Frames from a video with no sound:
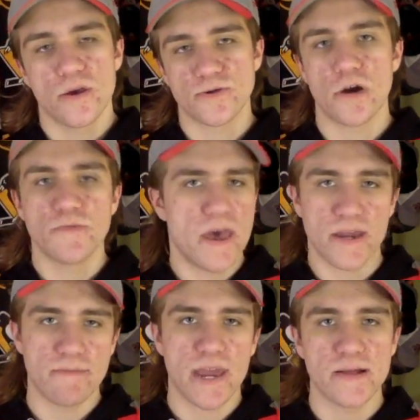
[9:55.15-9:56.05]
So that
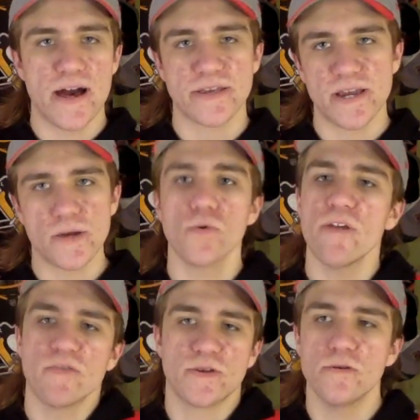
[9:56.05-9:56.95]
could make a lot of sense. Or
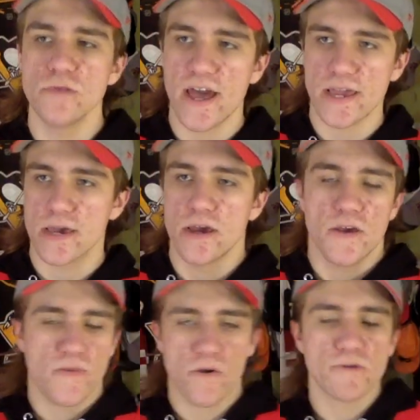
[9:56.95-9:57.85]
even, too, like,
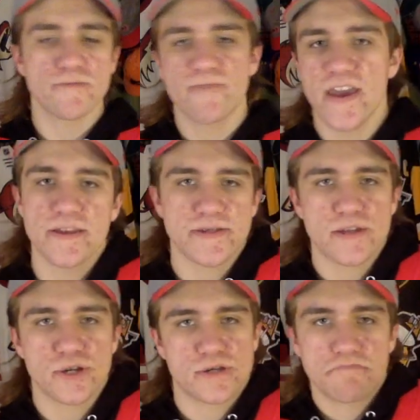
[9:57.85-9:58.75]
there are some fans
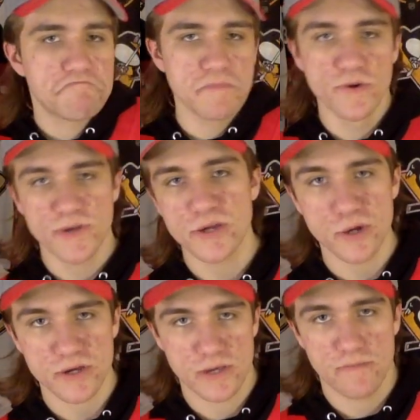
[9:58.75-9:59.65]
that just lose
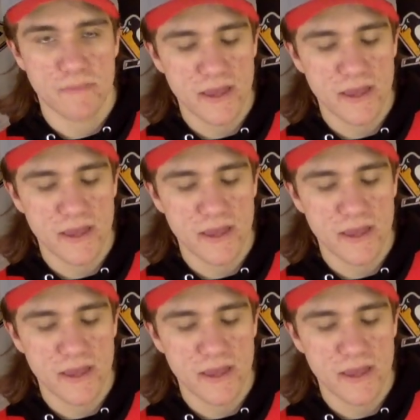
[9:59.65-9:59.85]
interest.